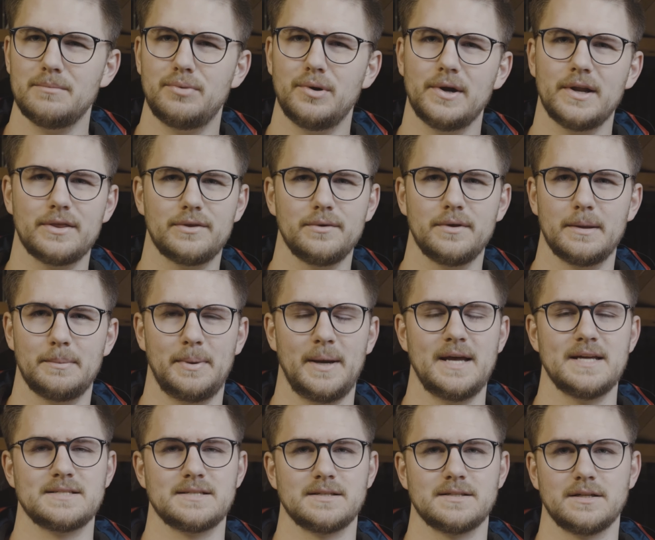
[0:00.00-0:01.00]
put it through the
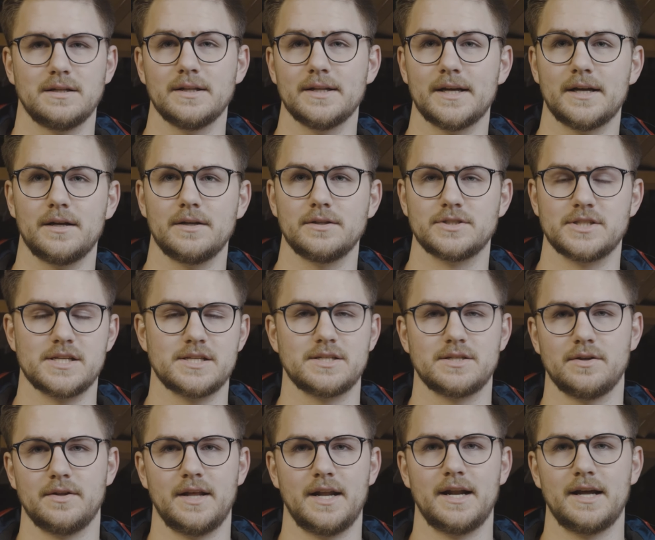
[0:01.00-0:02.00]
paces a little just
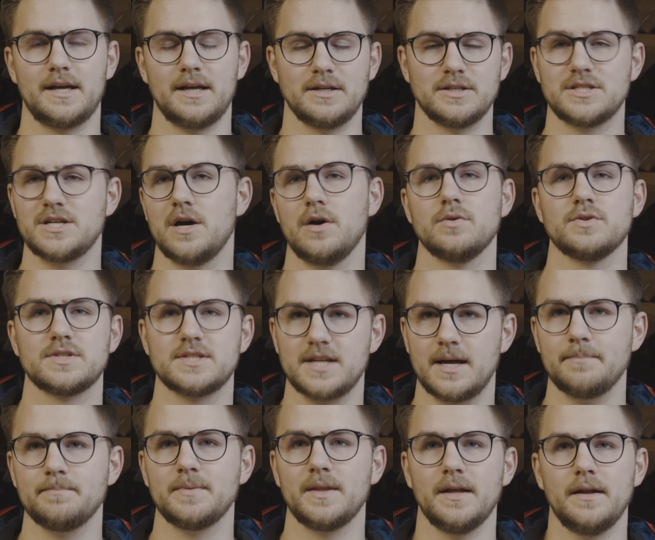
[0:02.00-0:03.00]
so that it can tow
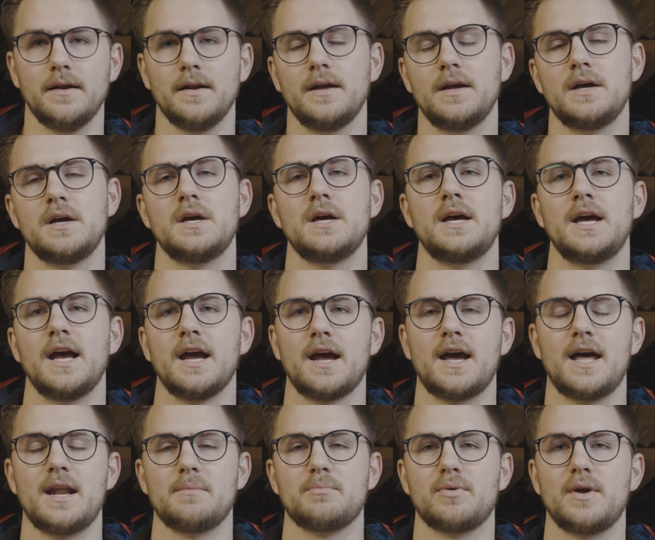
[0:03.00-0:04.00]
something and
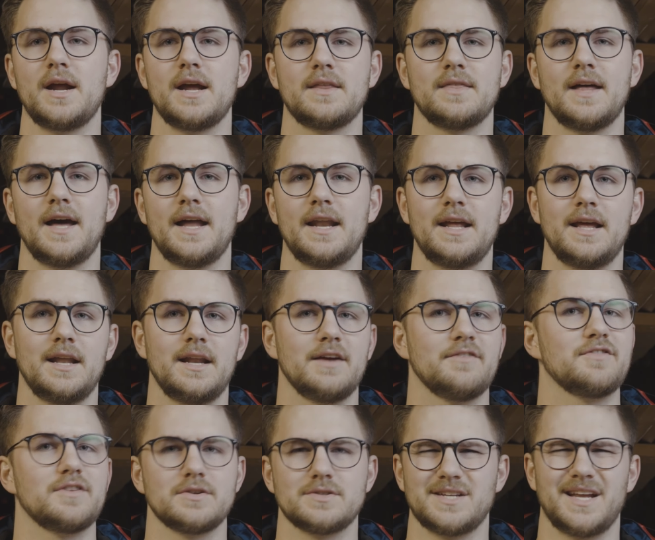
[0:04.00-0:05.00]
kind of break that in
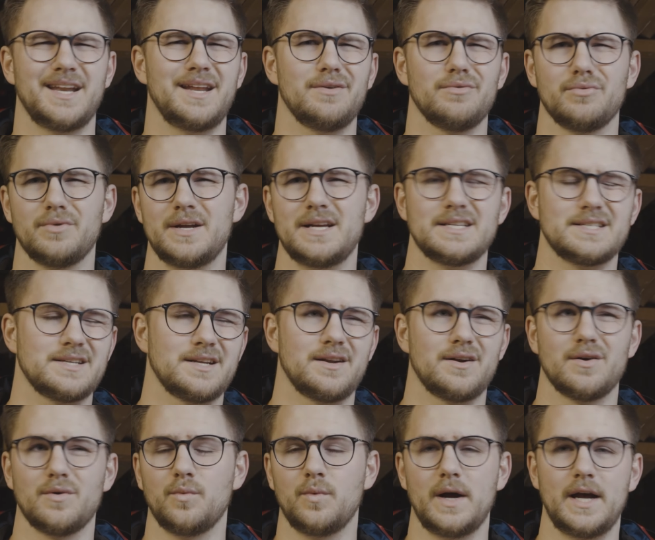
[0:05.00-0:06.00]
if there's any reason
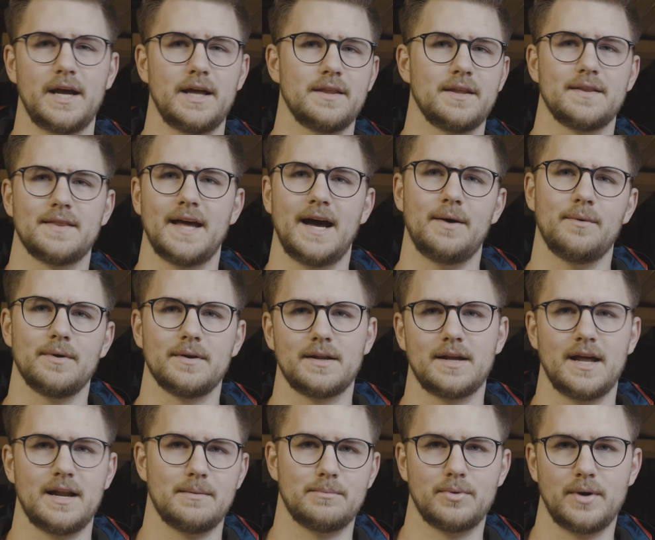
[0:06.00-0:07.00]
or way that would
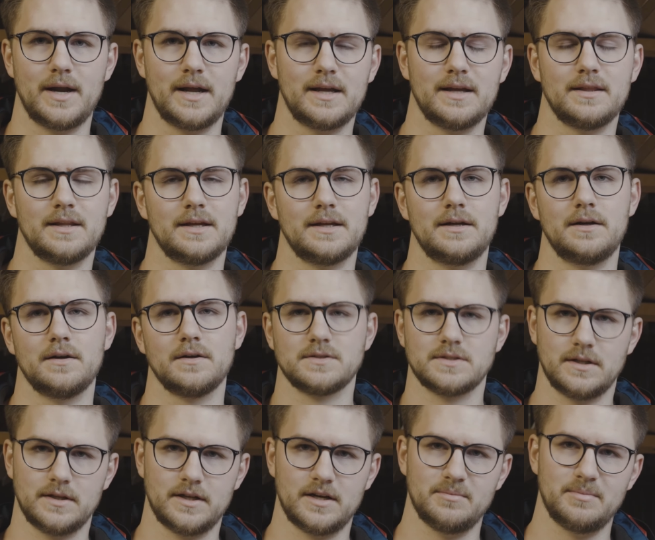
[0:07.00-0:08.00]
kind of break in the gears
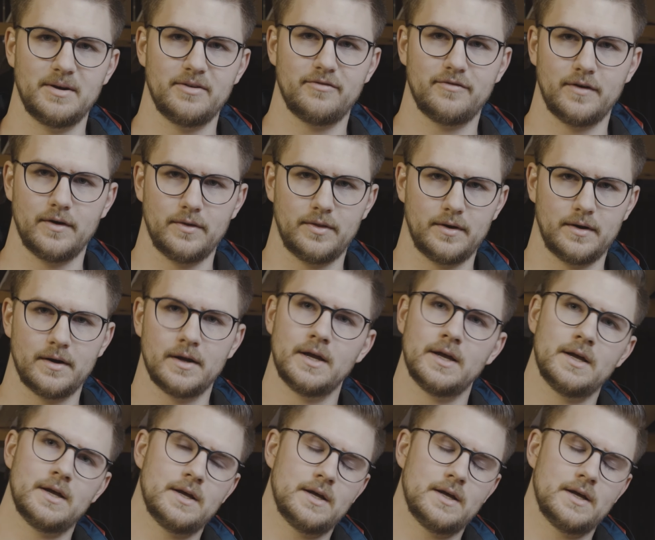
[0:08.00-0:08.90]
a little bit further.